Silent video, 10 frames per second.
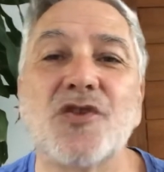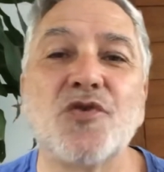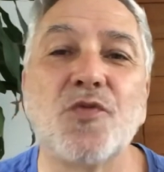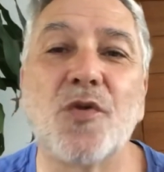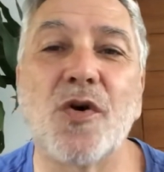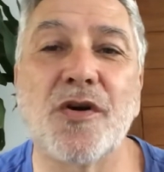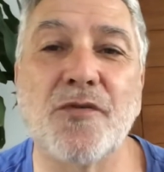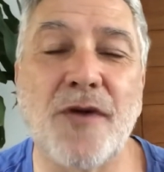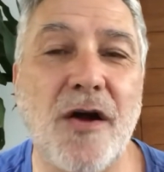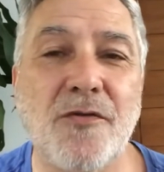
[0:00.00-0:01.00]
to walk
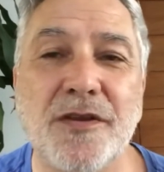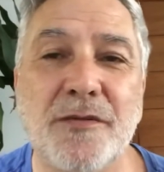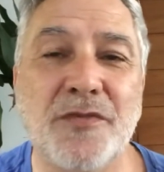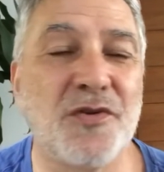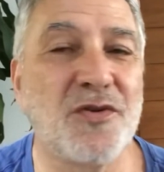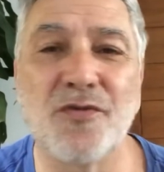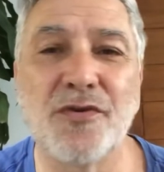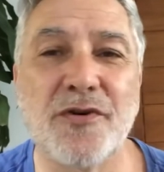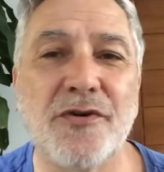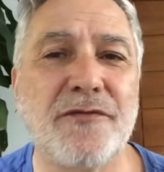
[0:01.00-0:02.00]
around them, you don't
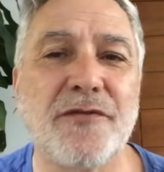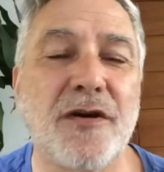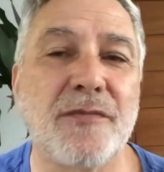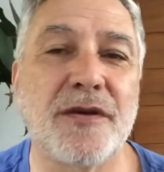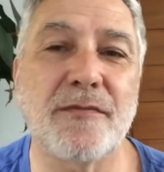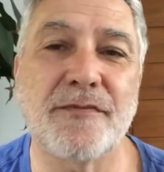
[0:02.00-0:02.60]
learn from them.